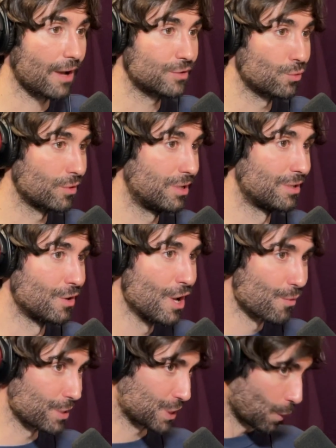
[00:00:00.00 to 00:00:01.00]
to
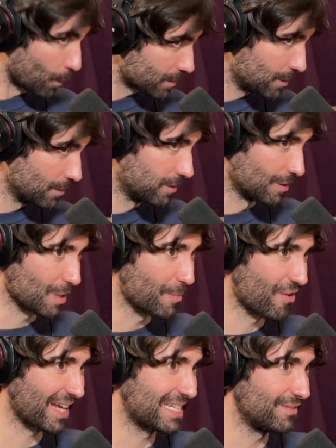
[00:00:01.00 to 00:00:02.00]
resort to some
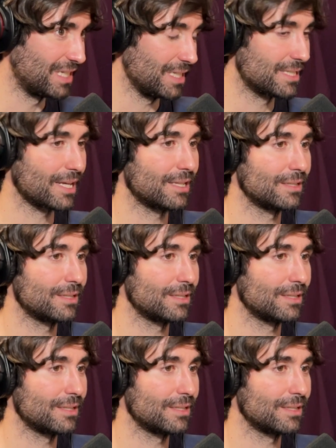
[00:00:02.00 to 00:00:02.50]
other activities. And